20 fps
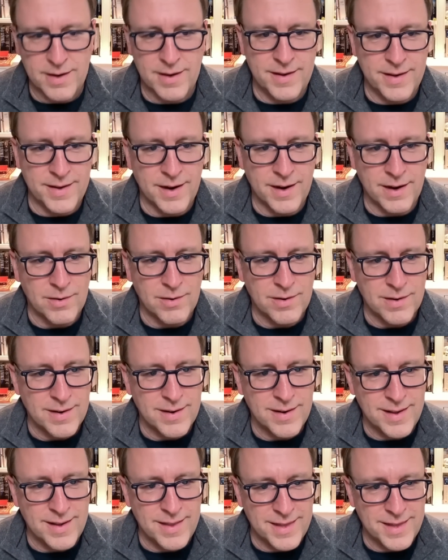
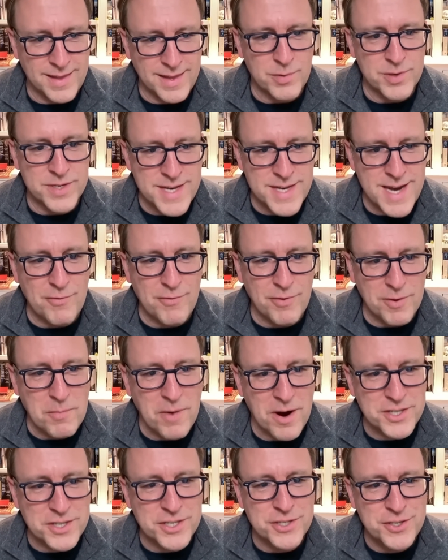there was never
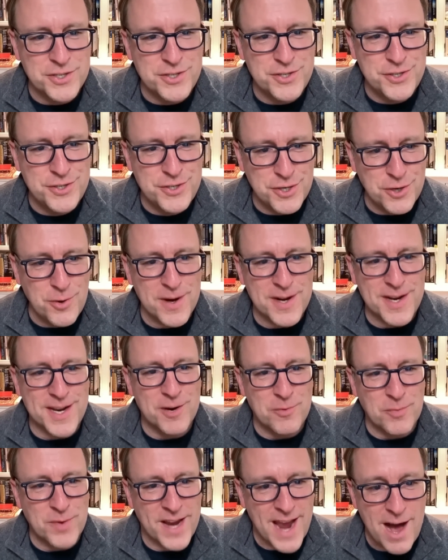much to it
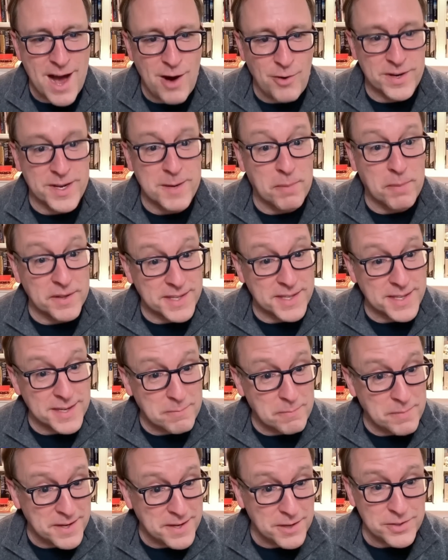in reality, but the
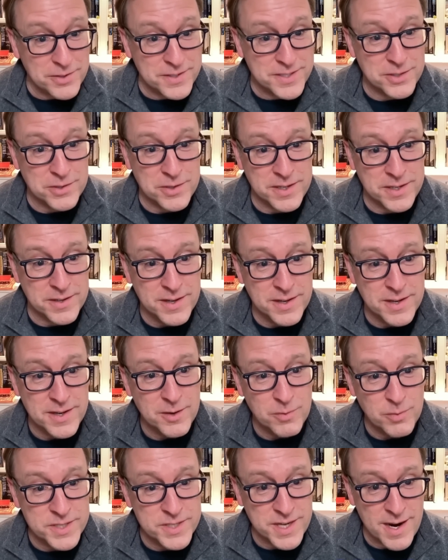appeal to it
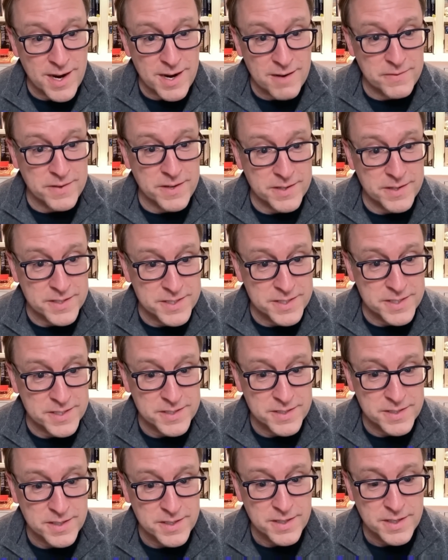was obvious.
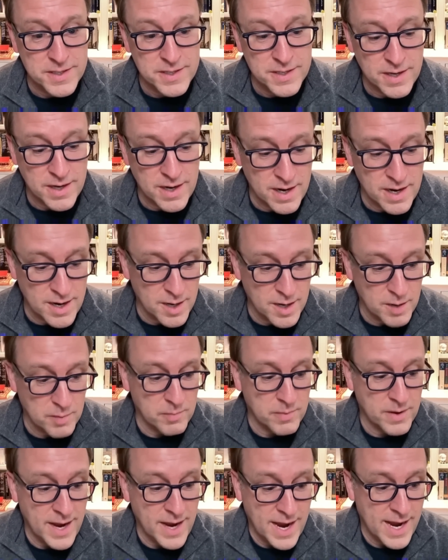
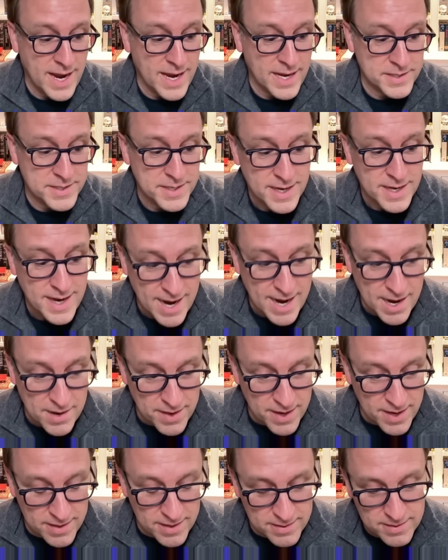And
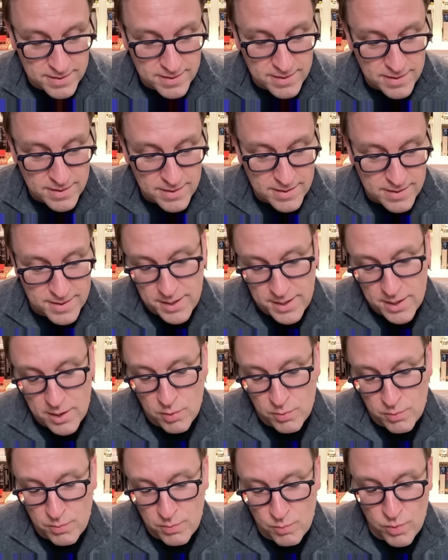then,
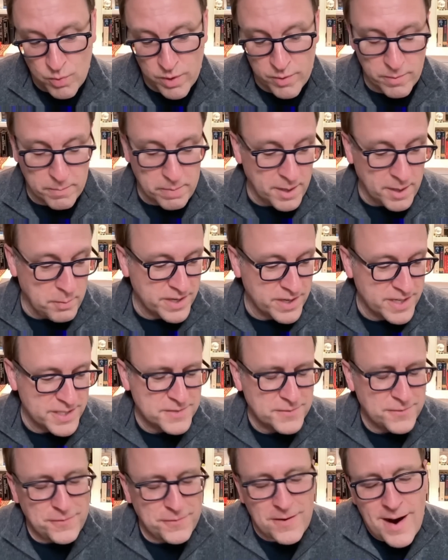when
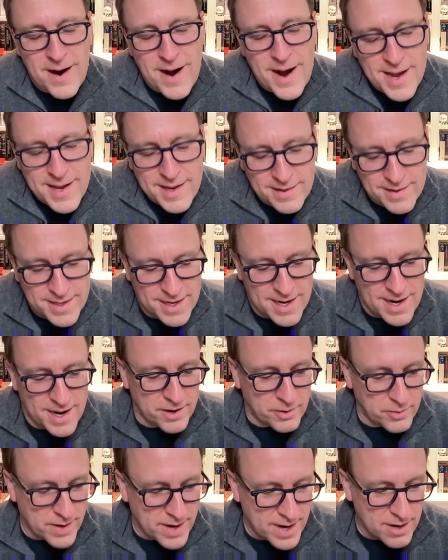Republicans finally got
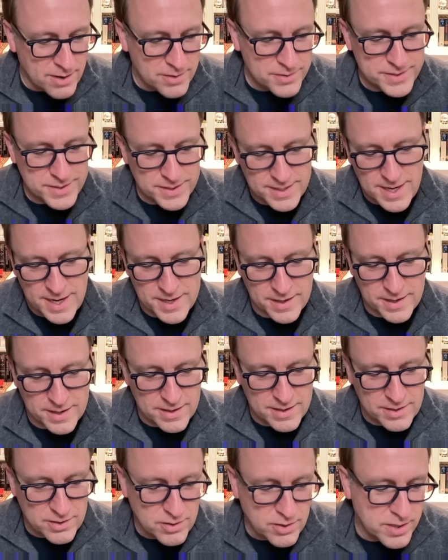around to kind of
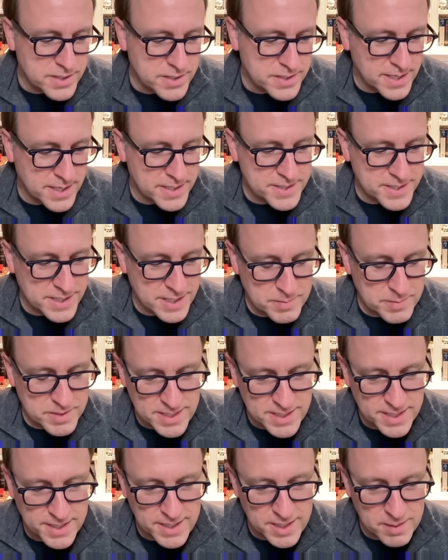criticizing him and
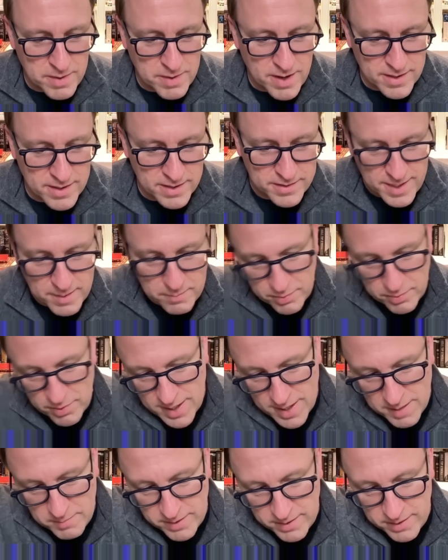taking him on in that
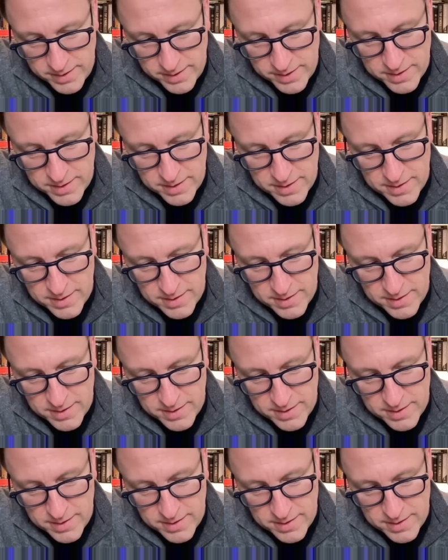primary,